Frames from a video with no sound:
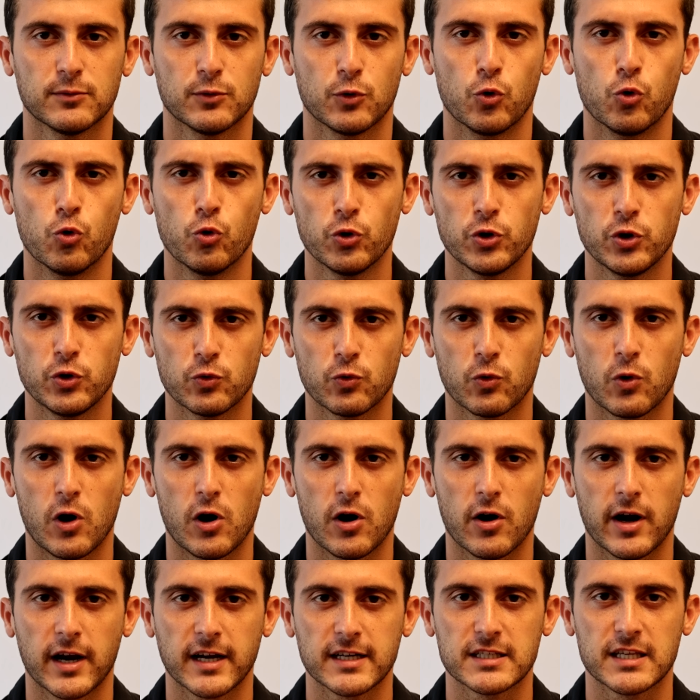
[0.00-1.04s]
who you
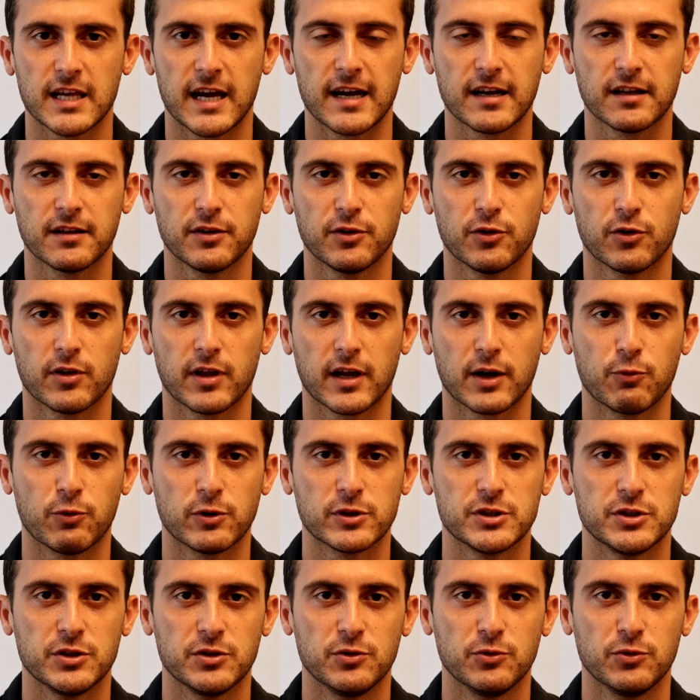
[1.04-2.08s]
are exactly, or like
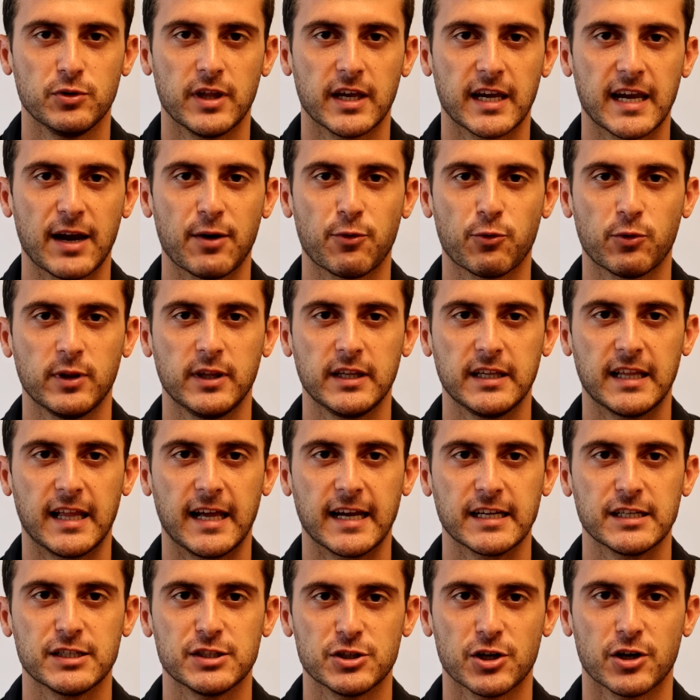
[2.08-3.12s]
what you do. They can't really
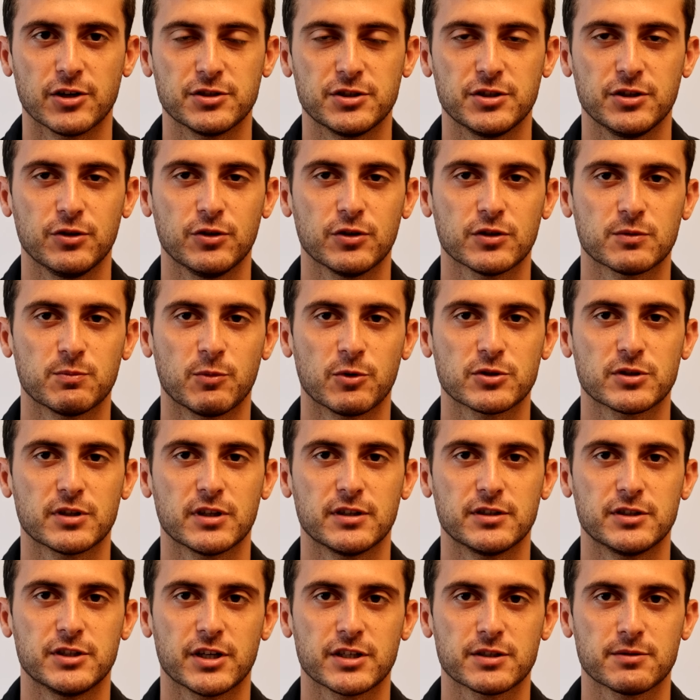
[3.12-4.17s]
like judge you, because most of
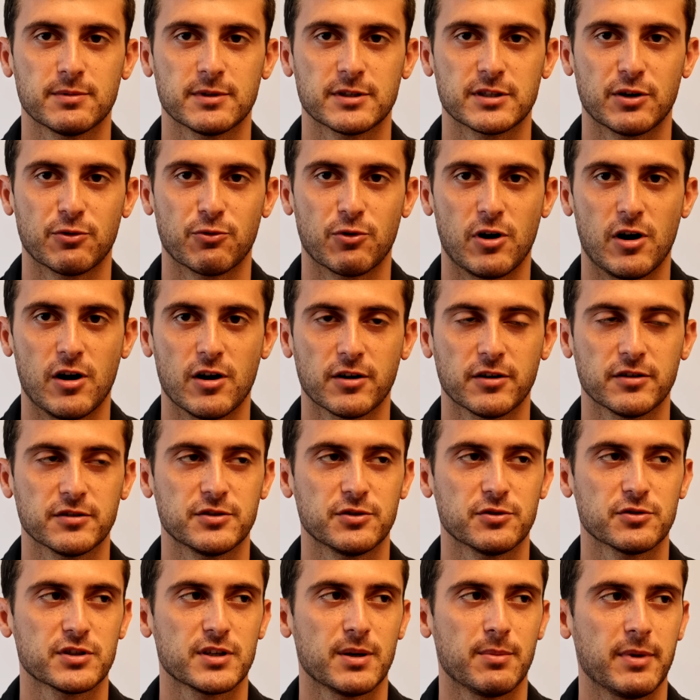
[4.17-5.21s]
their judgments are wrong, because
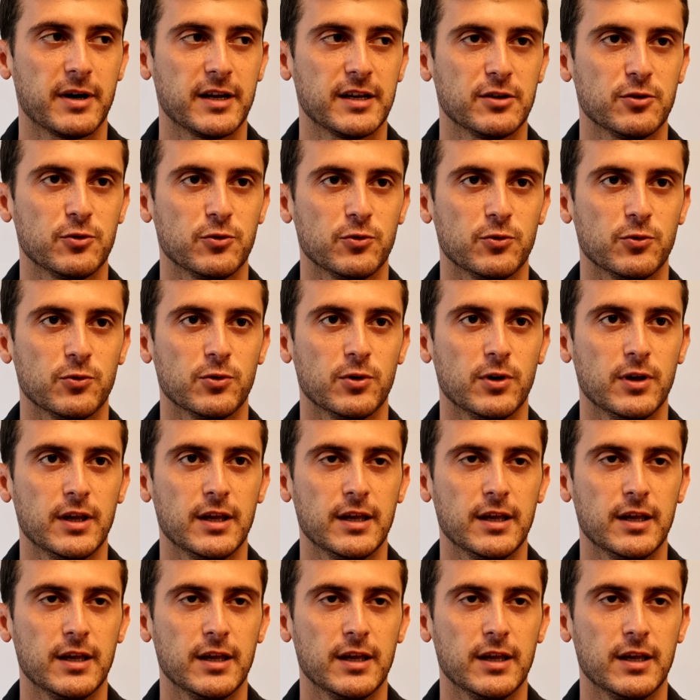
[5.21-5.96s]
you're somebody who